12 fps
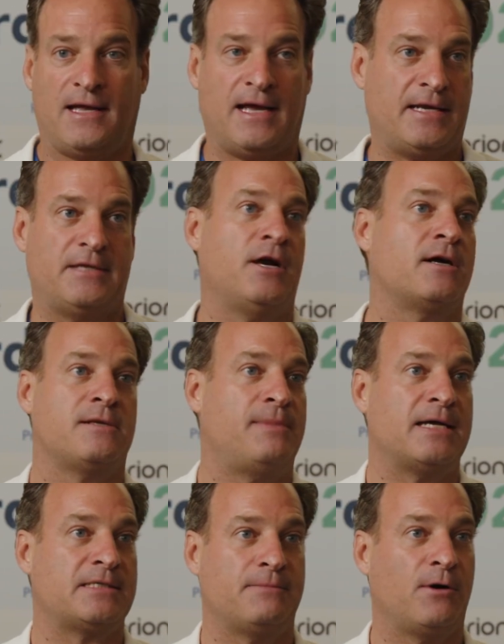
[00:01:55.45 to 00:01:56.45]
and he dunked a
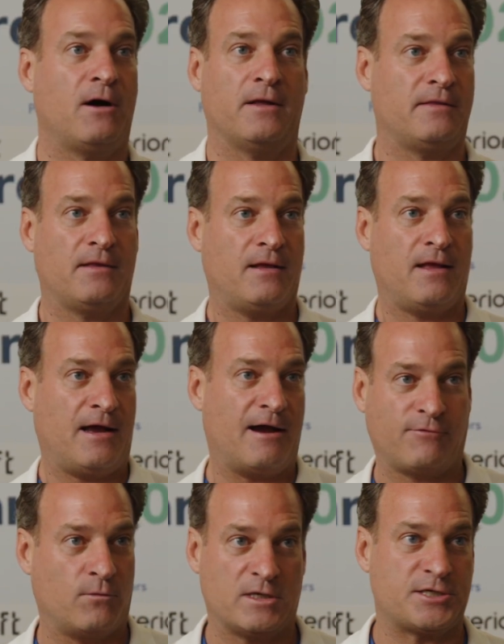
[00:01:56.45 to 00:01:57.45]
basketball, and
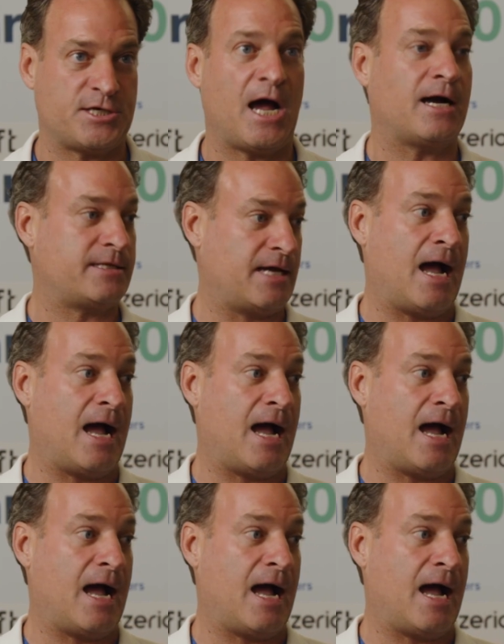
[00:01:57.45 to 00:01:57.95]
everyone was shocked.